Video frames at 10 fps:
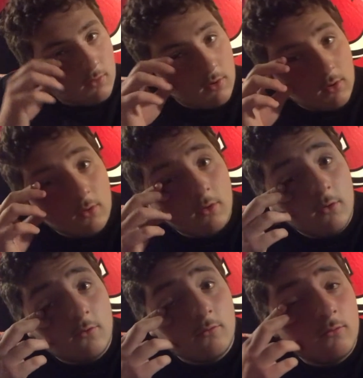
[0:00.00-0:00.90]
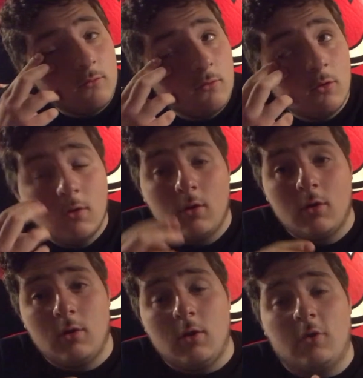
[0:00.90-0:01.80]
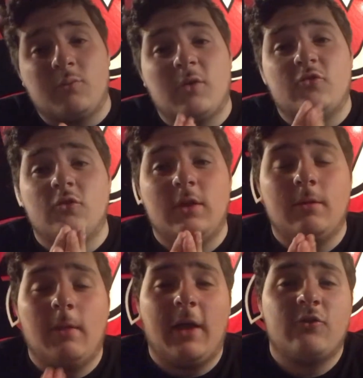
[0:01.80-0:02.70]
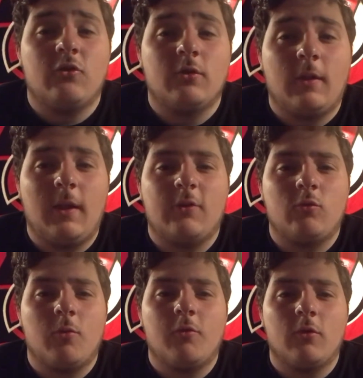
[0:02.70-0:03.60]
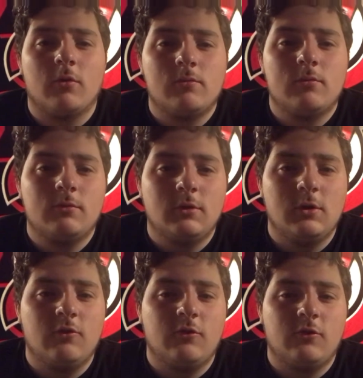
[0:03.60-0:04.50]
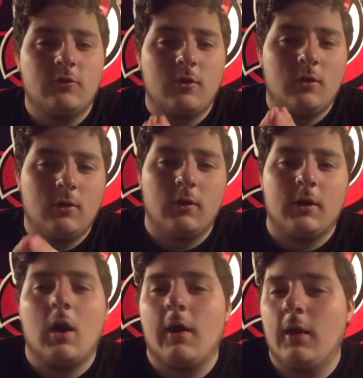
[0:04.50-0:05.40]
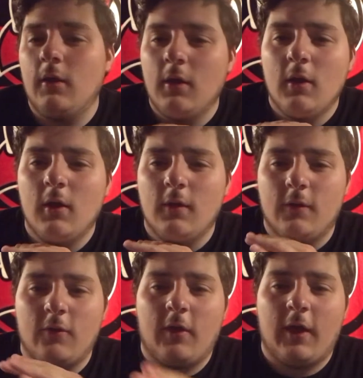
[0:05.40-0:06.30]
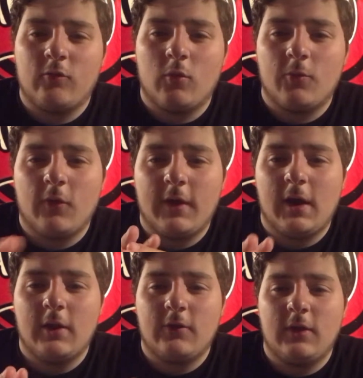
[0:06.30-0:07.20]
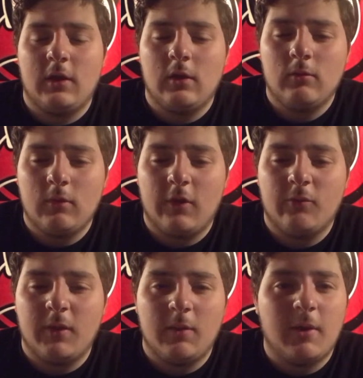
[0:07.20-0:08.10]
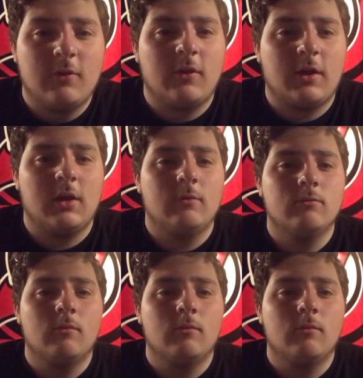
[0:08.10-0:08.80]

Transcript: It's especially last year in the last Warped Tour. You should just be like, alright, this is the last Warped Tour. I gotta see as many bands as I can.